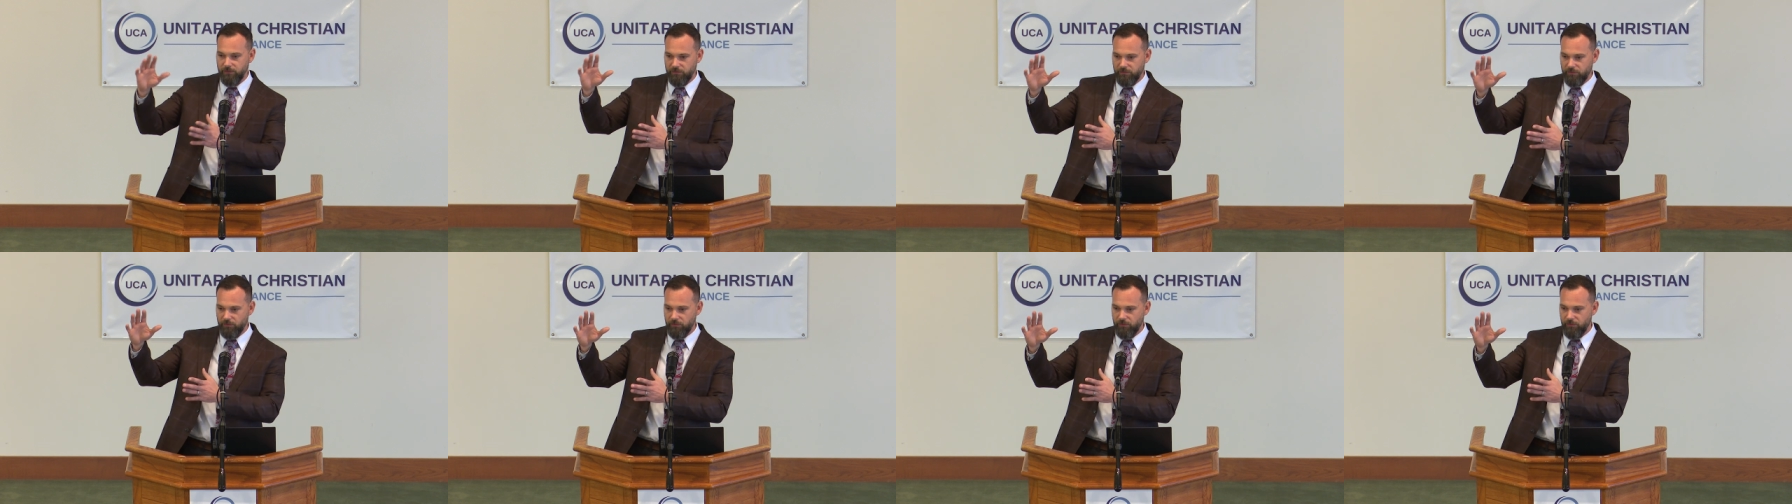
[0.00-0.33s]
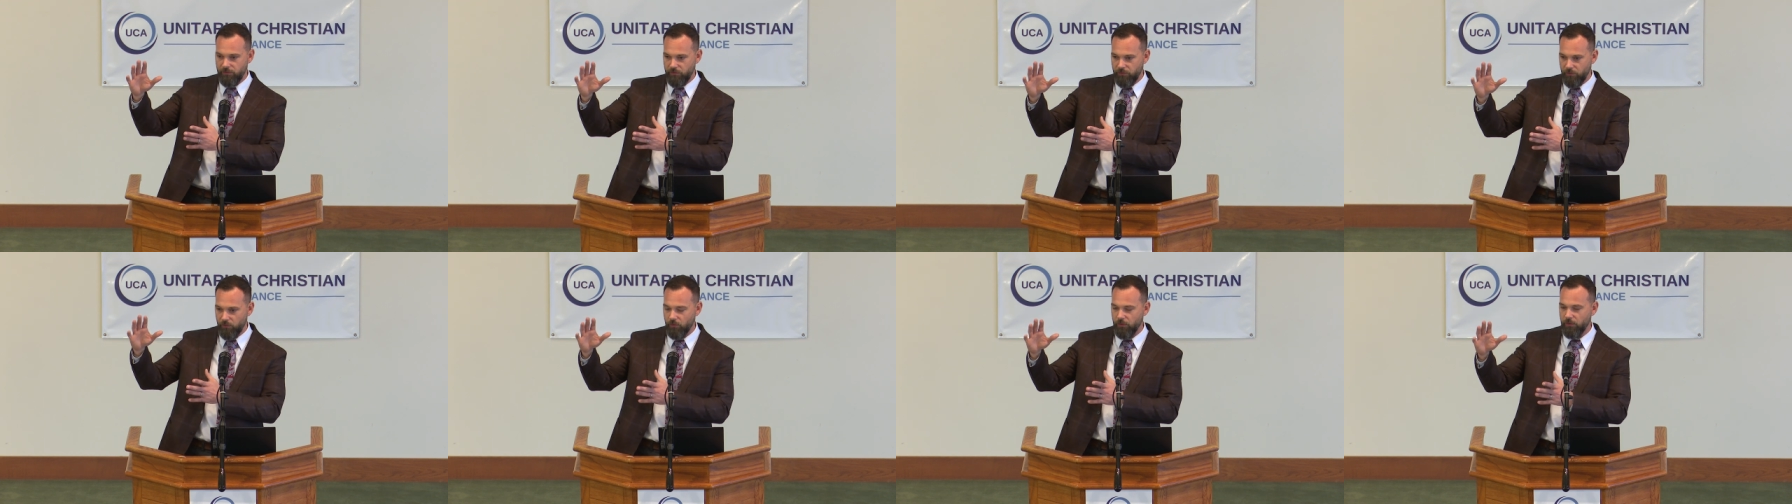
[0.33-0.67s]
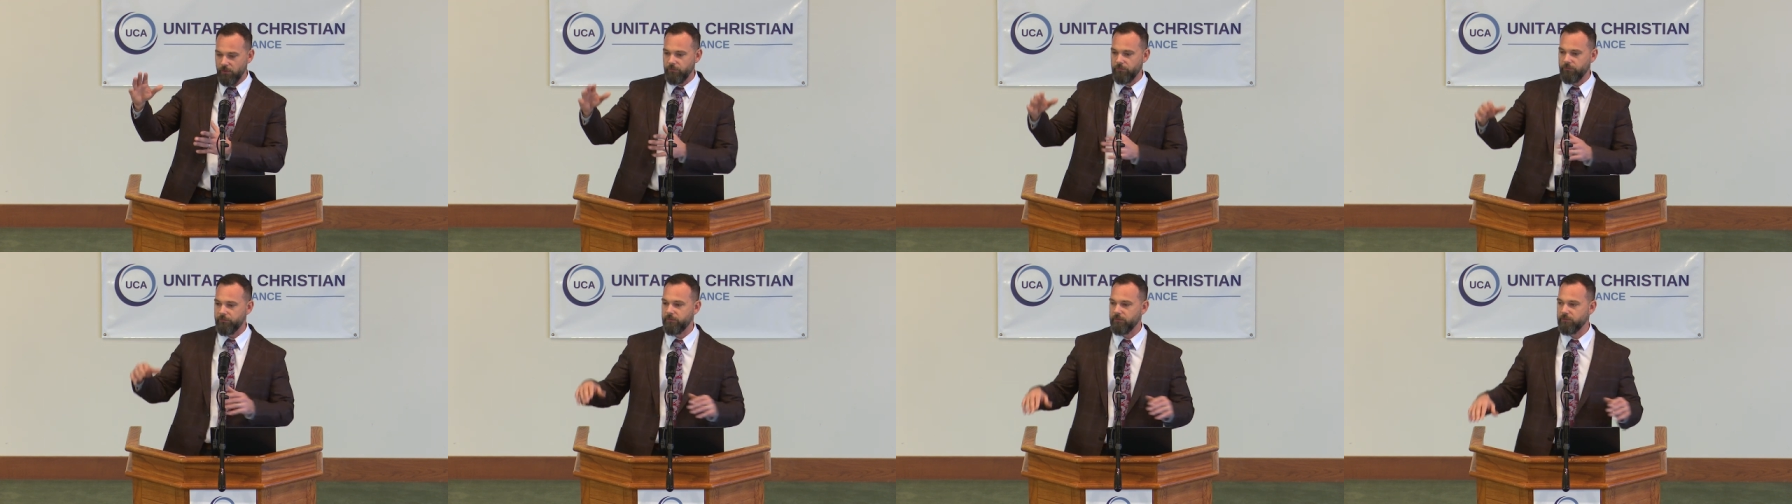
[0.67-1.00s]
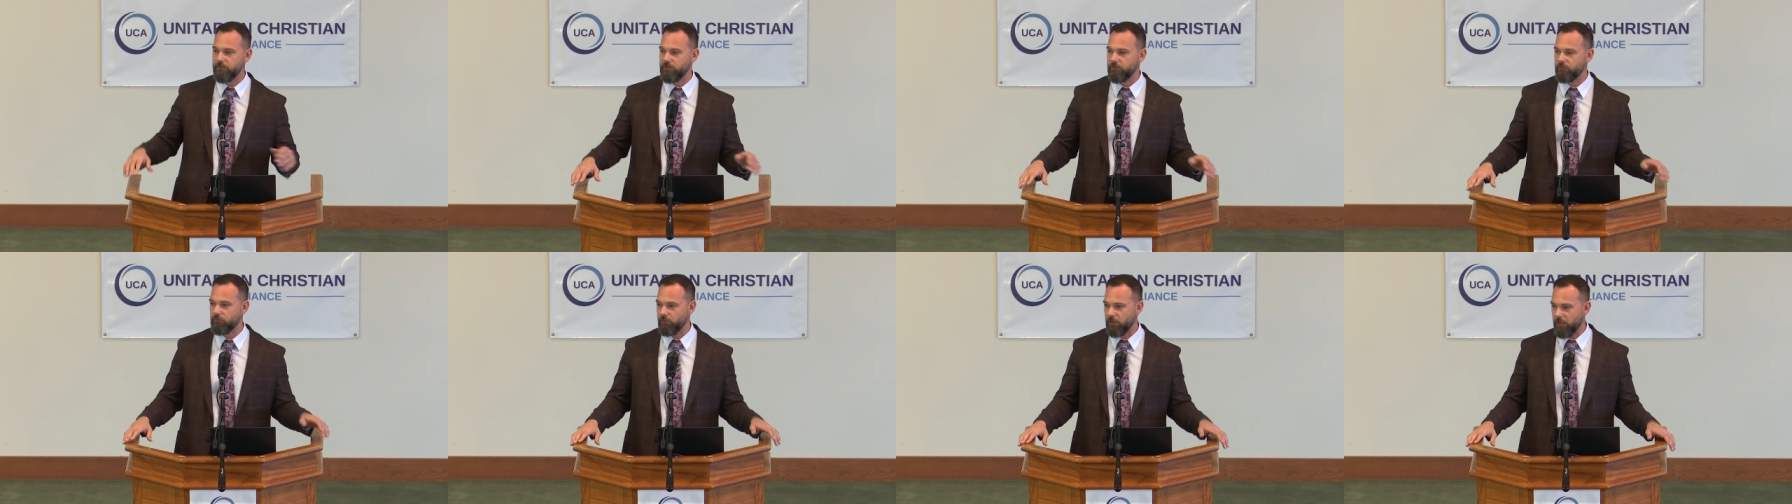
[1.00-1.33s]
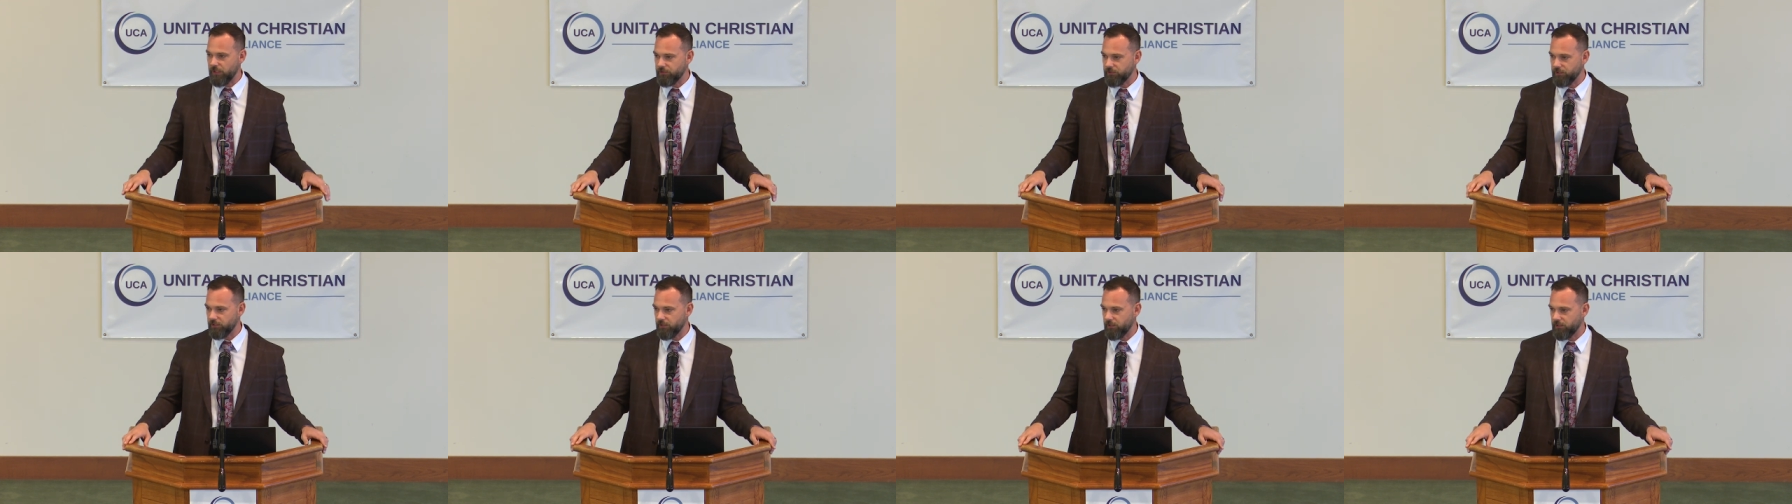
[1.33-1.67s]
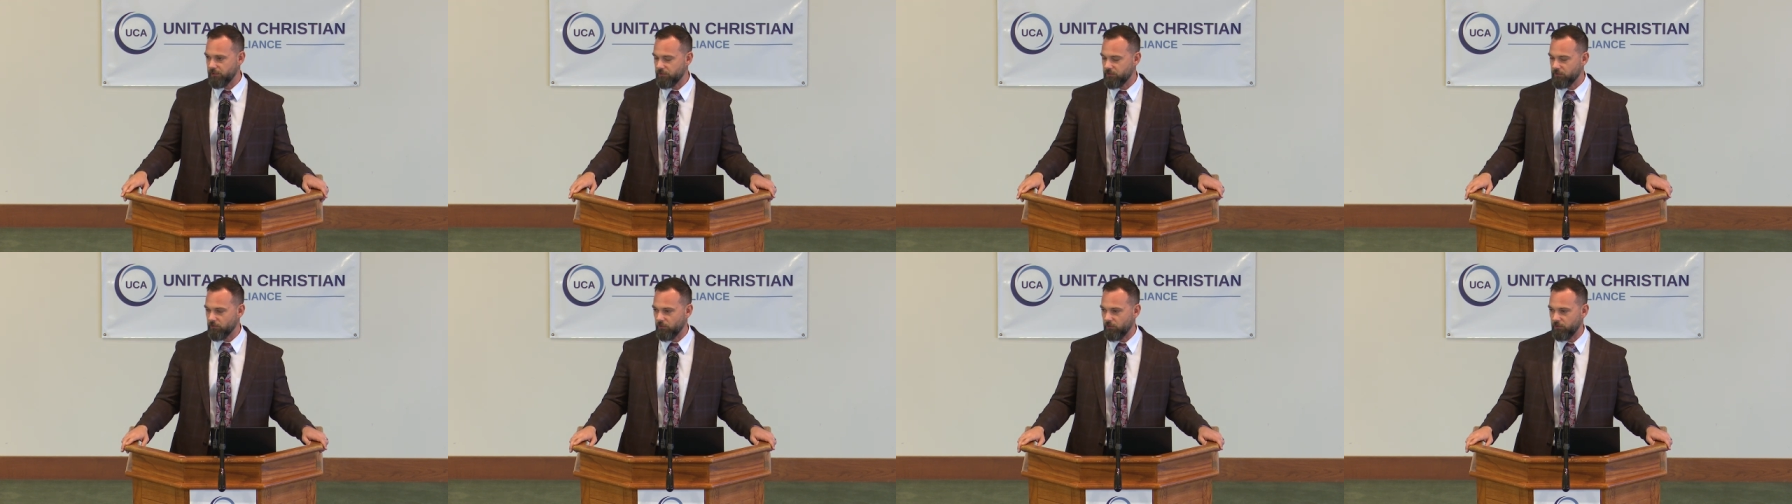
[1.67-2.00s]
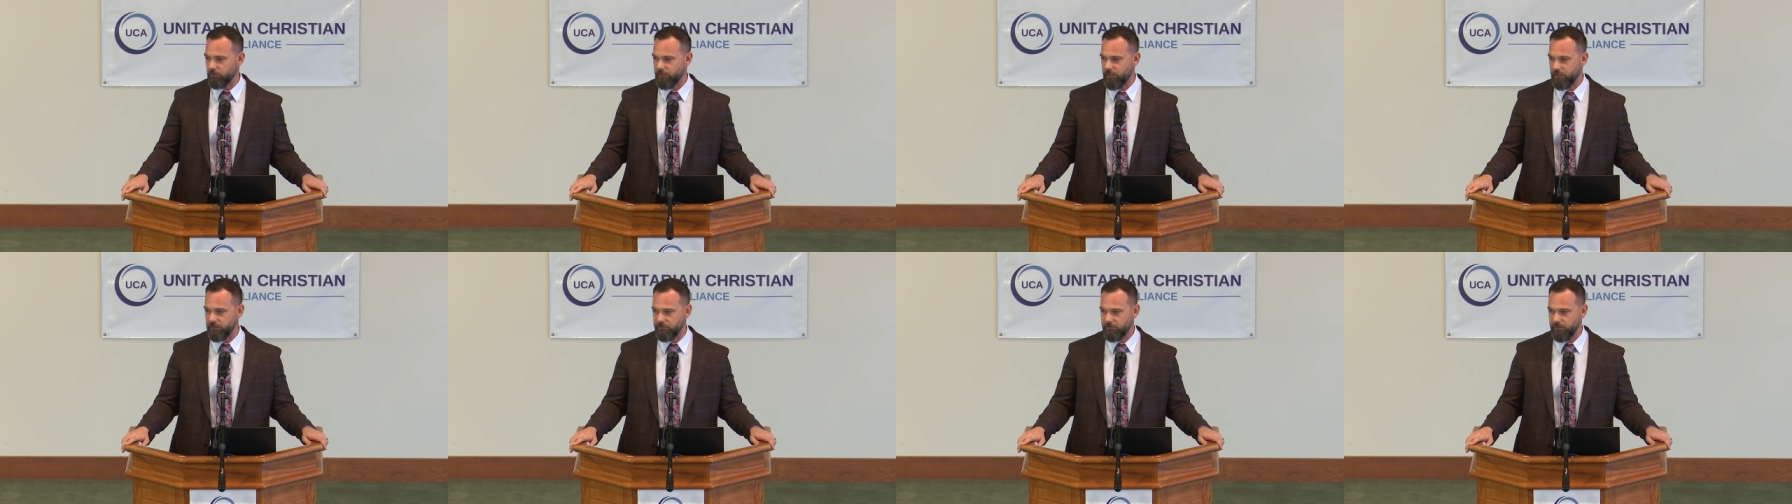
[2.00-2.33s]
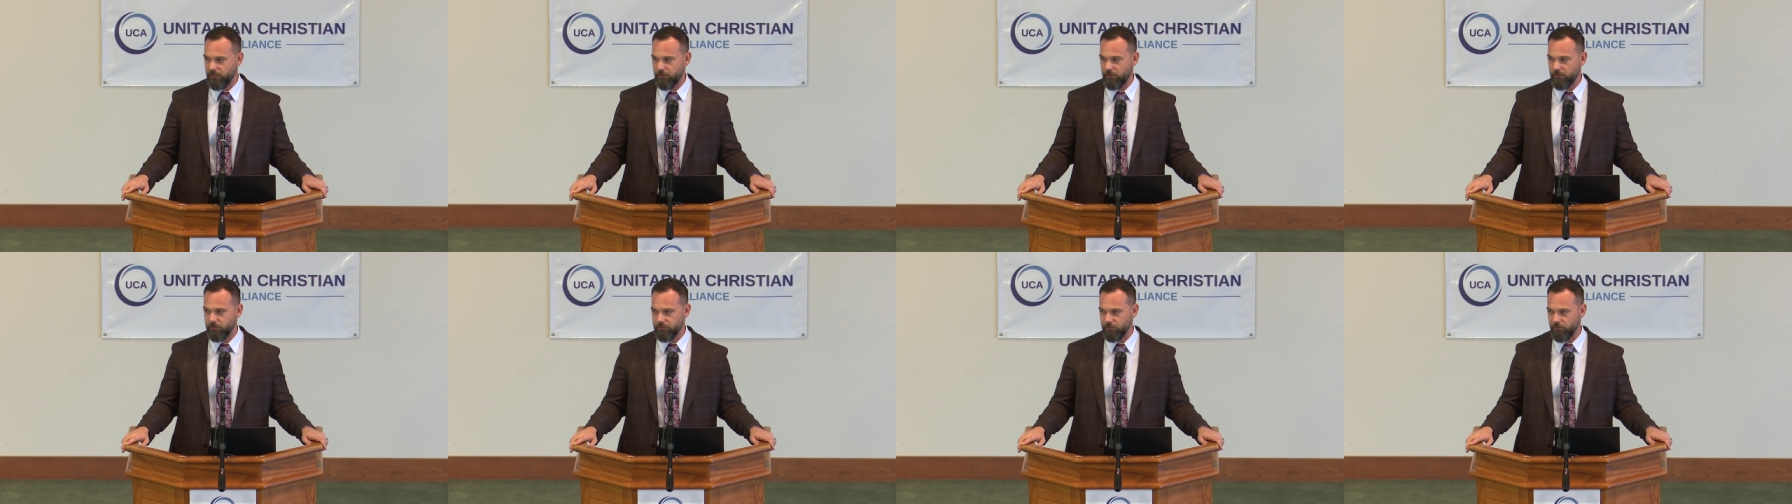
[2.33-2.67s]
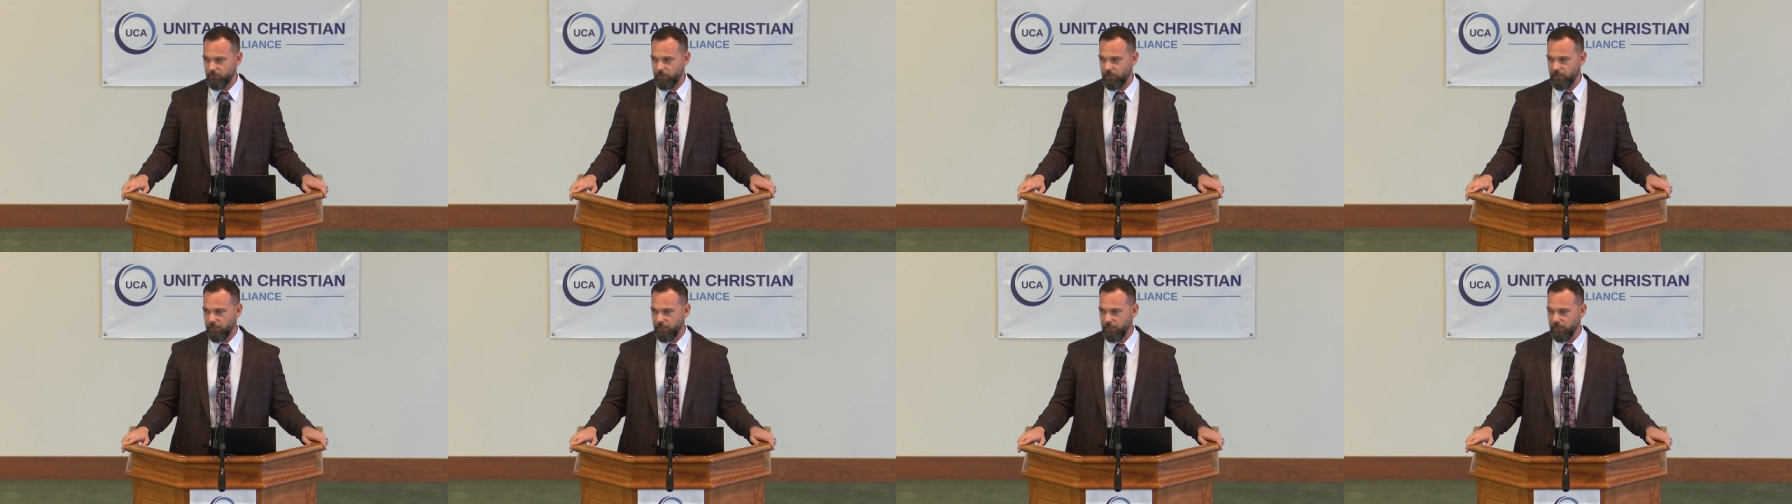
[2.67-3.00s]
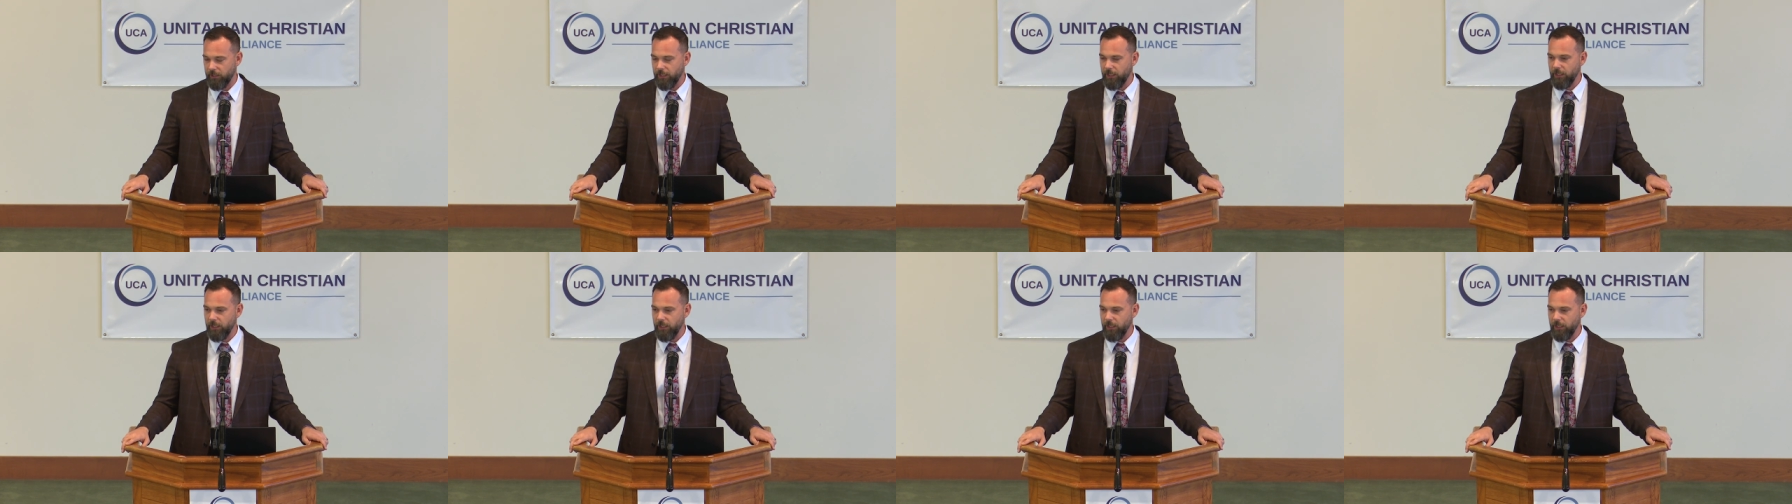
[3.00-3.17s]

to the north to Russian controlled territory.